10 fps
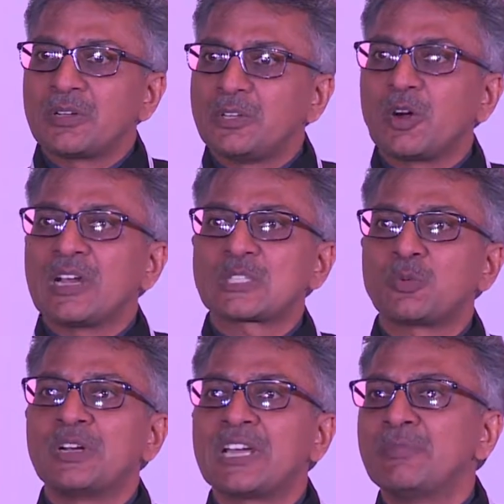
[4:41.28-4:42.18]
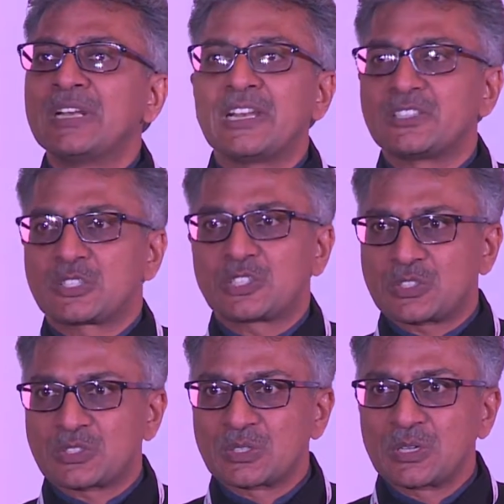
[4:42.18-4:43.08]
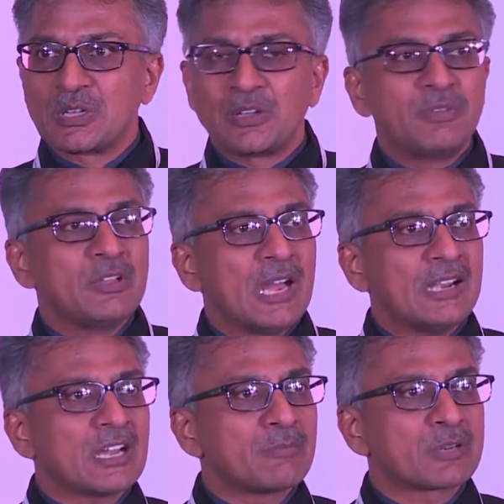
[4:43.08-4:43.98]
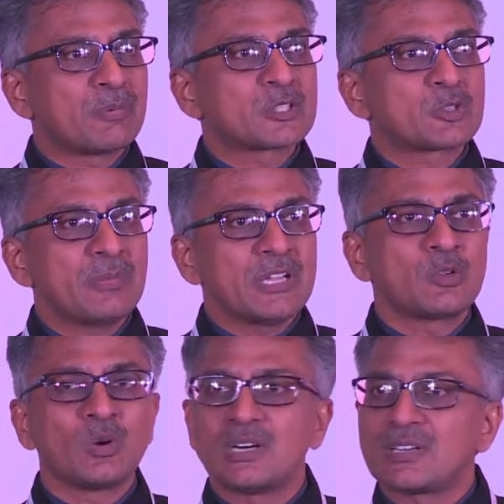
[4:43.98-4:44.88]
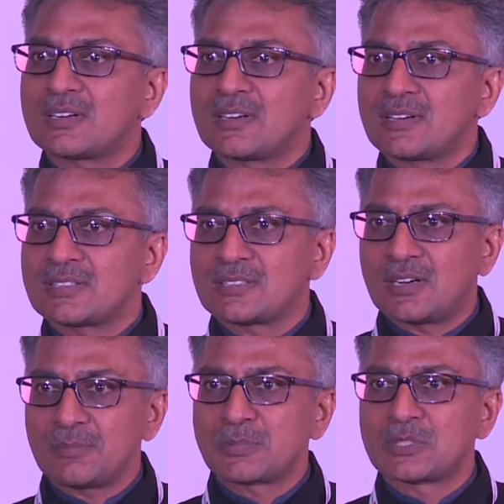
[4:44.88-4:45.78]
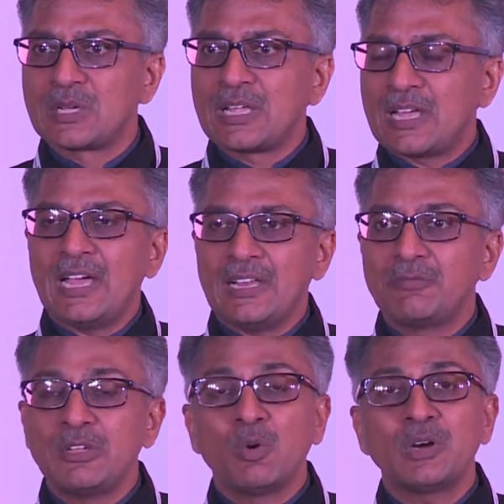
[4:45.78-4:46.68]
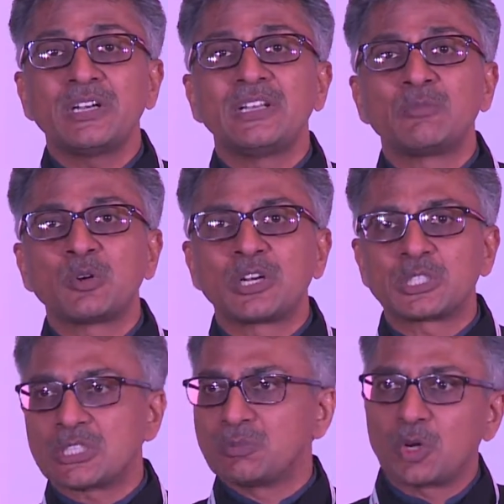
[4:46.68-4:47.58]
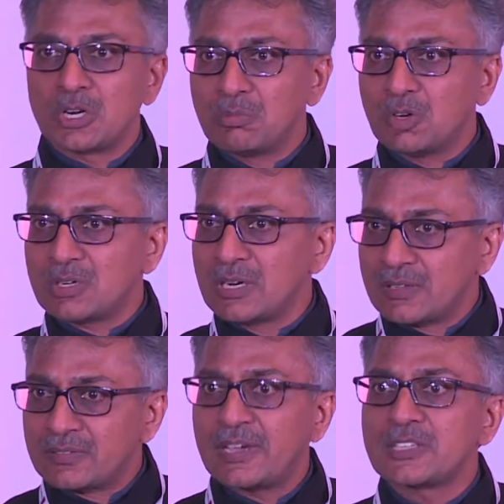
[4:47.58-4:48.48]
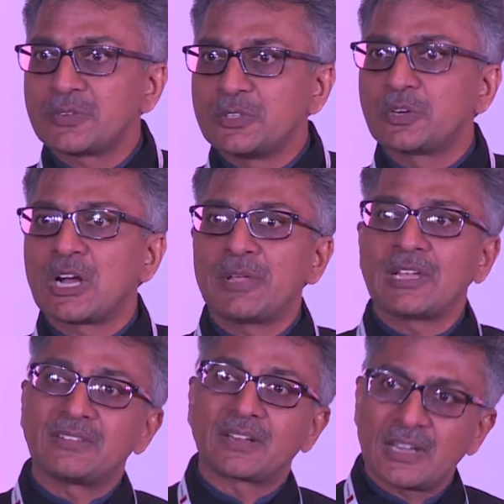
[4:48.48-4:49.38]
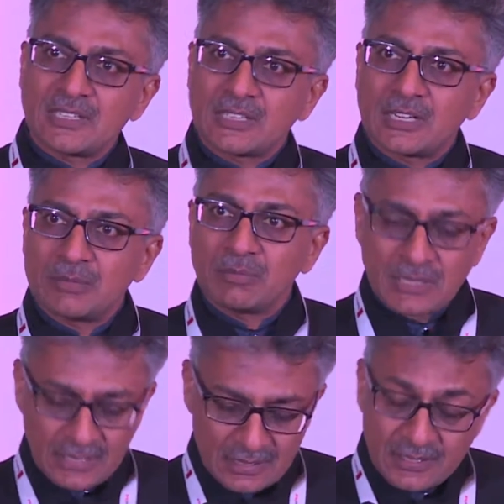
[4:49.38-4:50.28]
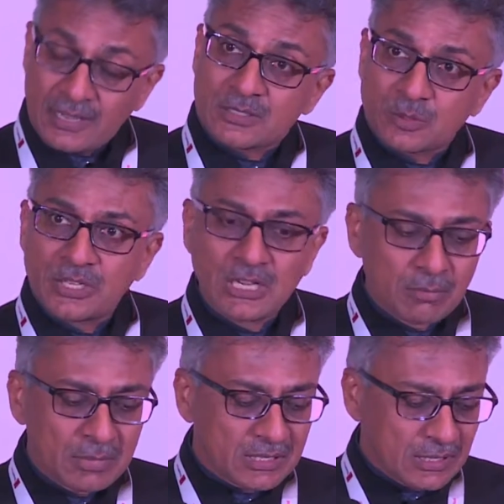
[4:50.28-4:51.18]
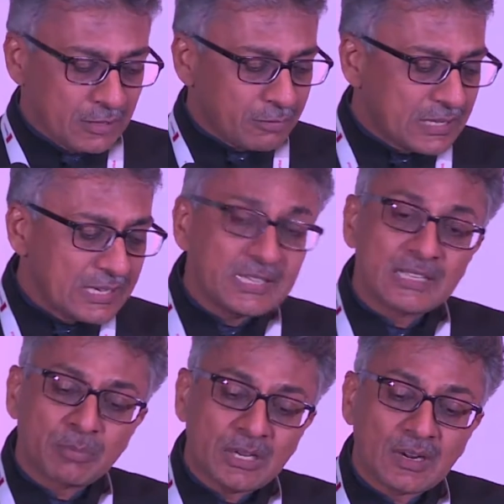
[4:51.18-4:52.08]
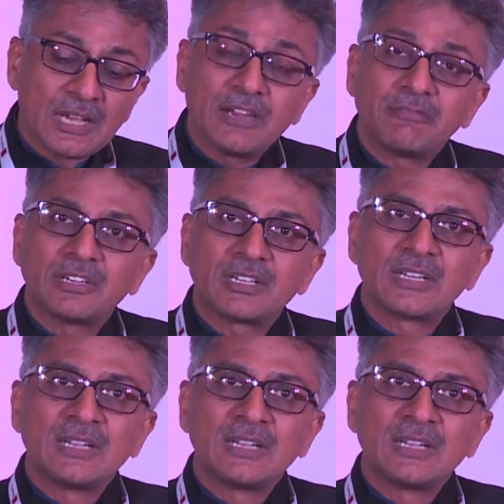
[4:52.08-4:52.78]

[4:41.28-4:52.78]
YourNest wouldn't have been in existence. We had commitments to make to our startups, and we wanted them to nurture more and more. Thanks for you coming at the right time, and thanks to the government for taking that particular effort.